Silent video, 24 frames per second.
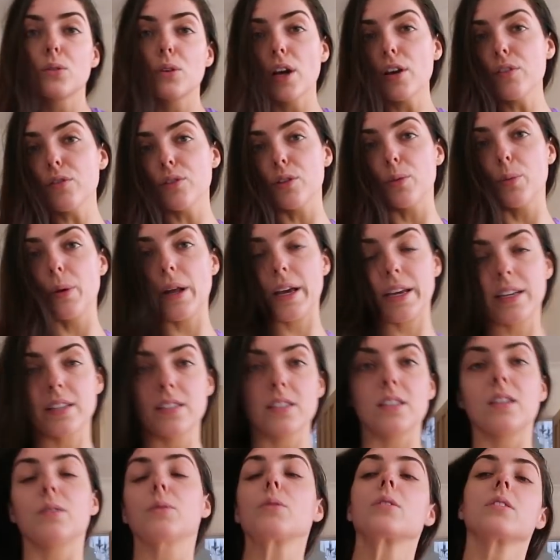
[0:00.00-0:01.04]
all over the place
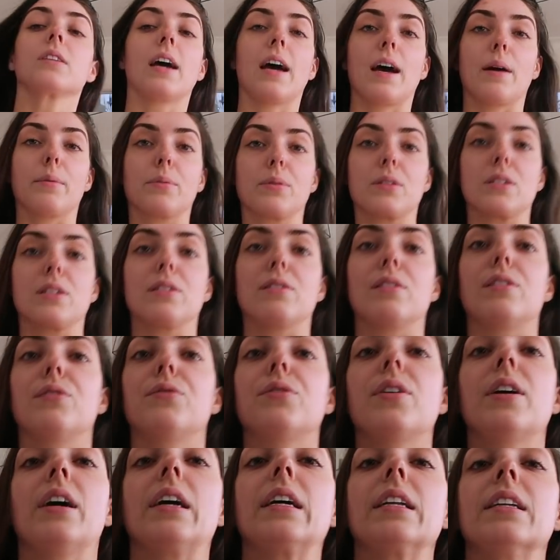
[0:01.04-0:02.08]
and it was absolutely
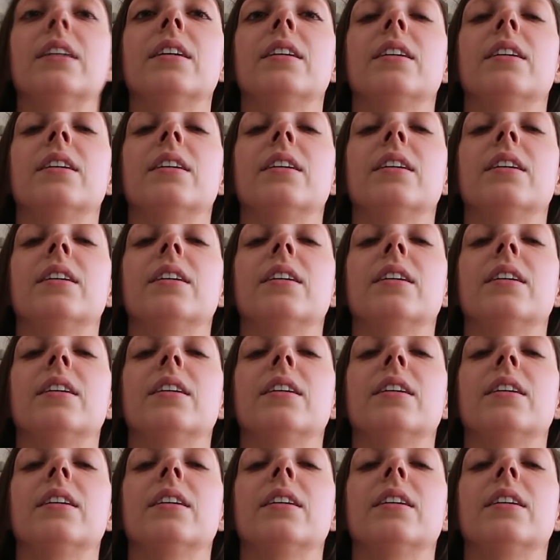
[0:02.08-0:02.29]
fine.